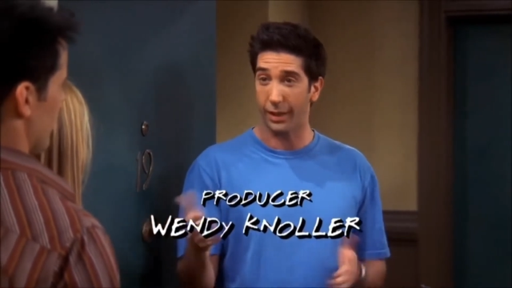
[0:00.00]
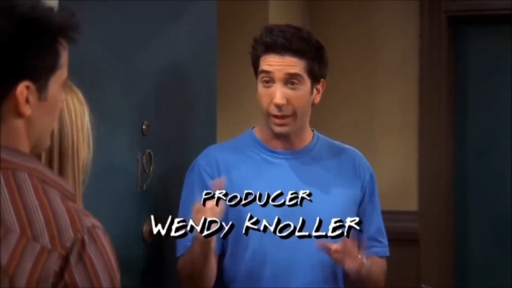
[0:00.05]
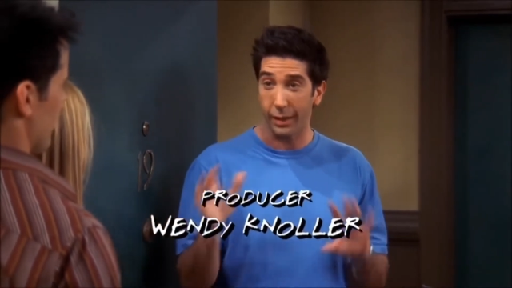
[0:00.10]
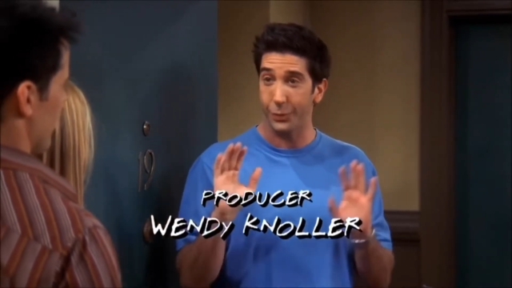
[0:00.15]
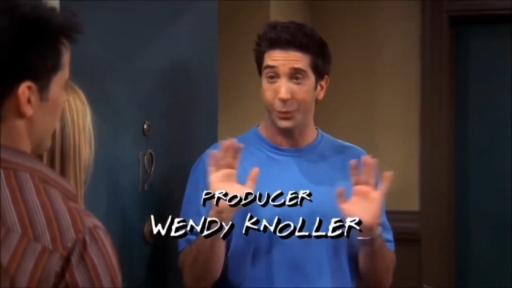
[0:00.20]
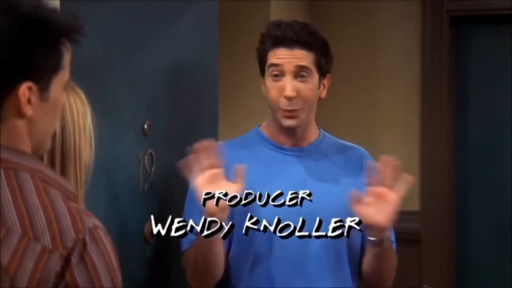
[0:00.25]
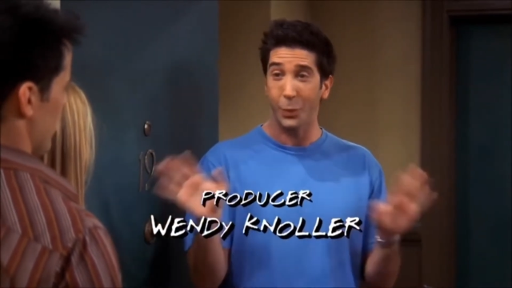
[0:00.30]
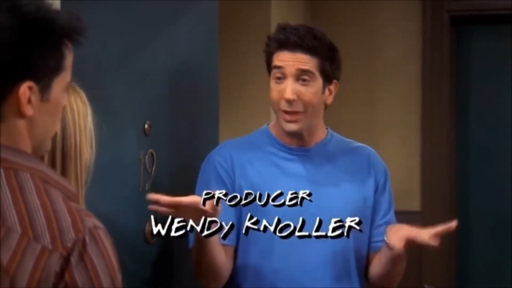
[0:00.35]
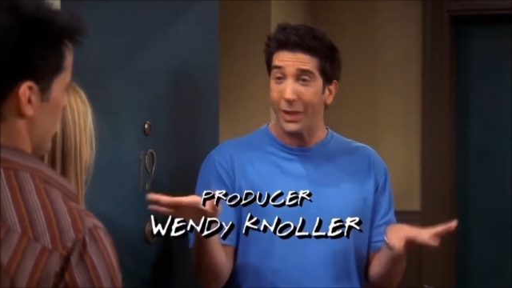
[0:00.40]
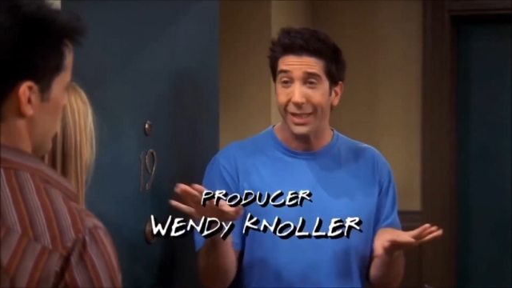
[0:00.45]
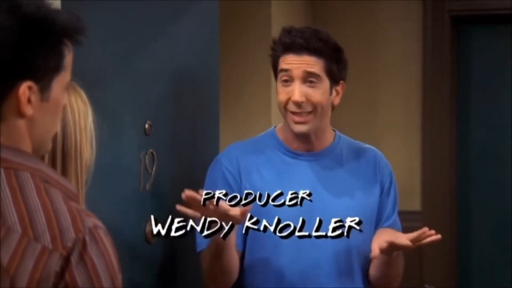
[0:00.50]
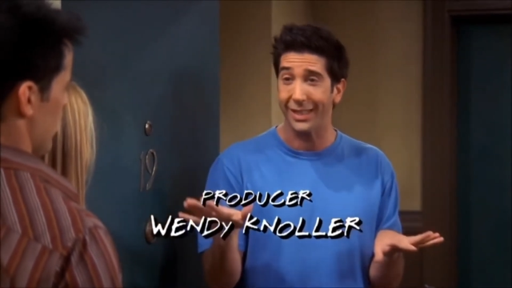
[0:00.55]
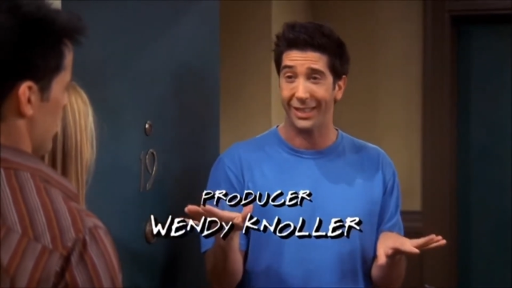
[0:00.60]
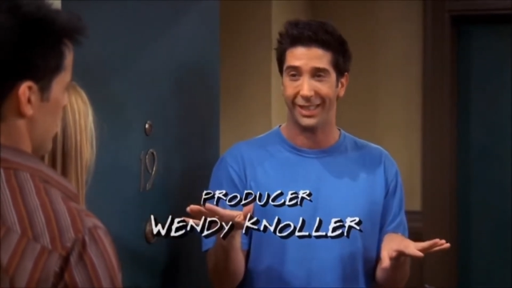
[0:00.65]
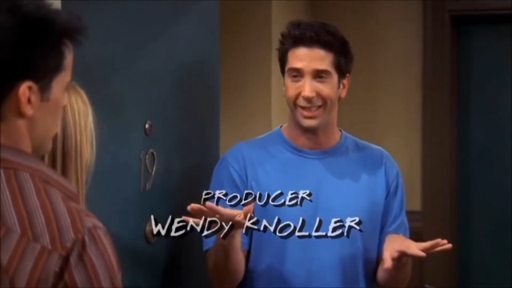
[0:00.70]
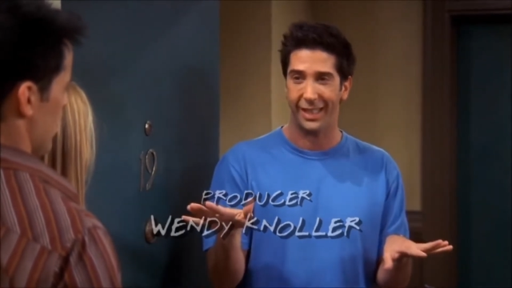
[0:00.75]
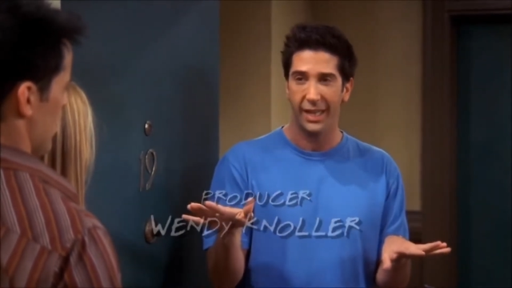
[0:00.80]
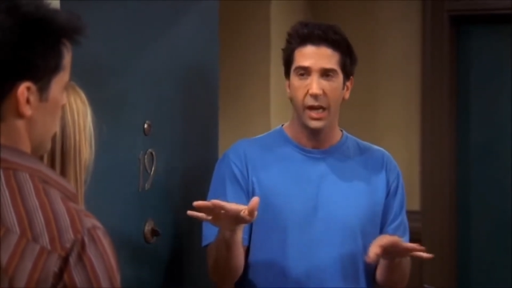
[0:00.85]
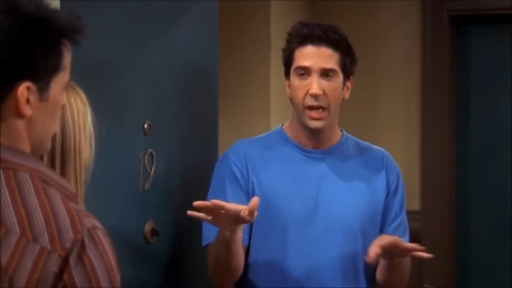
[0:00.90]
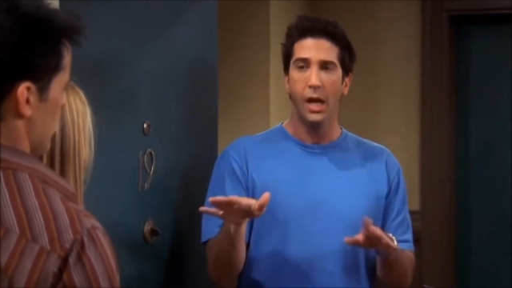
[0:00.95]
because
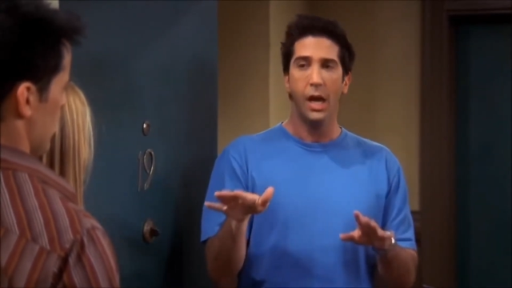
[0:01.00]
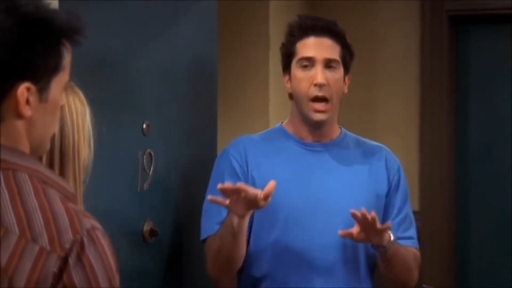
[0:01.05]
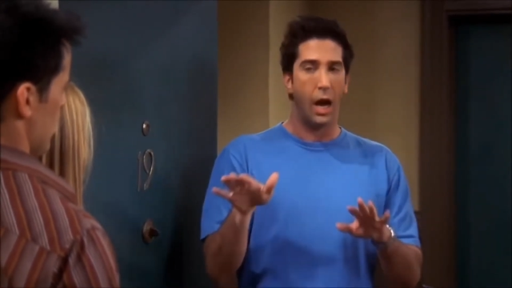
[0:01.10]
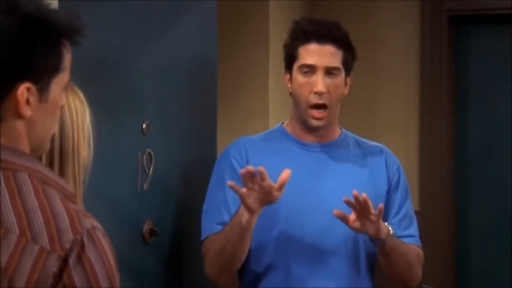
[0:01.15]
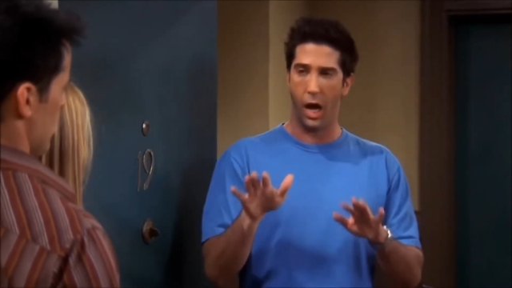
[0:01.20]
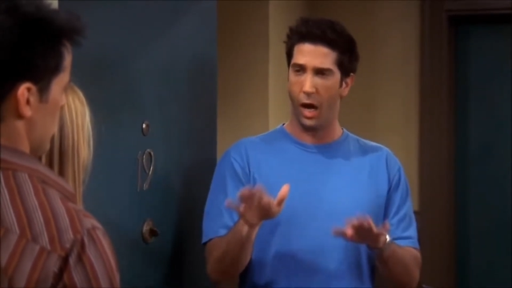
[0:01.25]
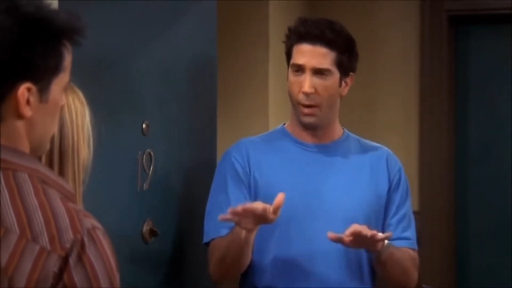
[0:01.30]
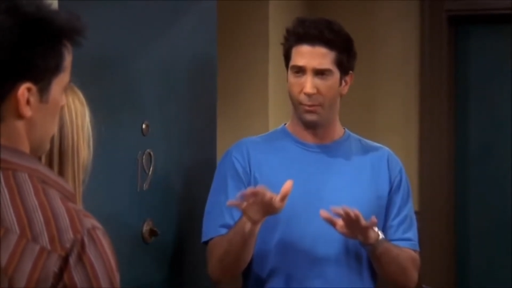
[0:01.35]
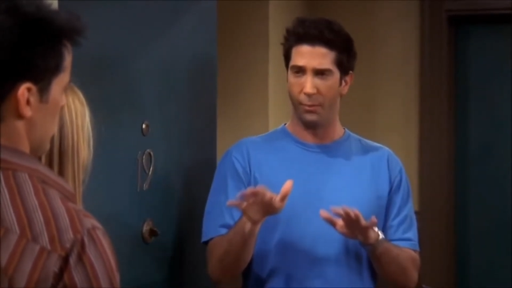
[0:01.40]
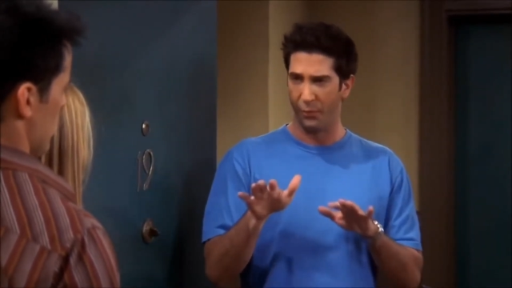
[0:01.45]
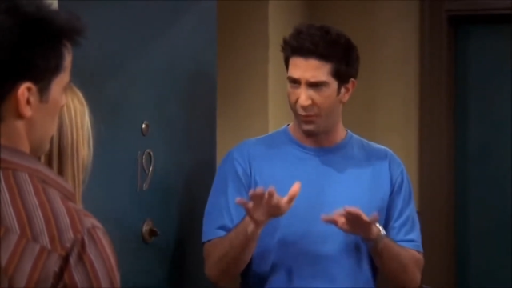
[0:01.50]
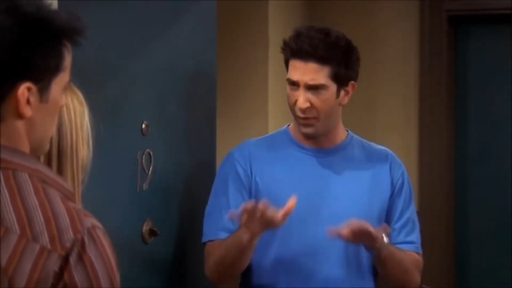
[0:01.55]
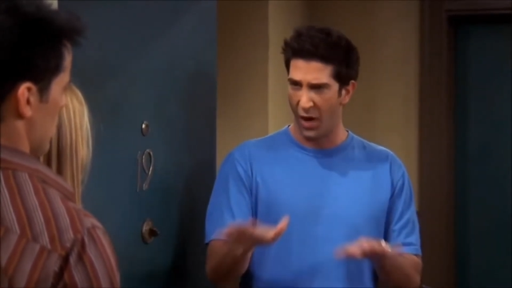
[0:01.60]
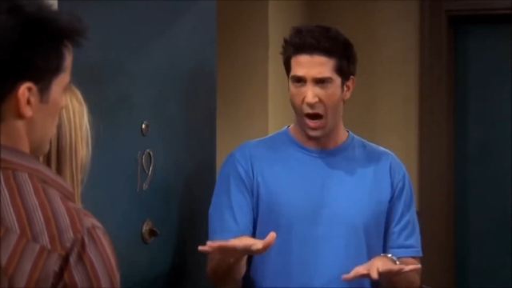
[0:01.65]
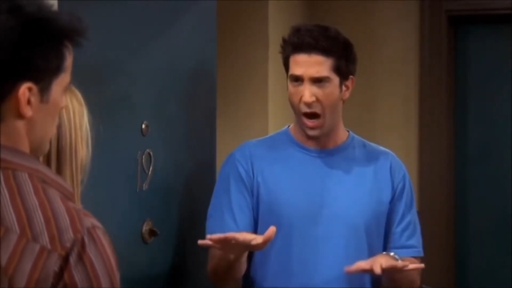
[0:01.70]
really, I'm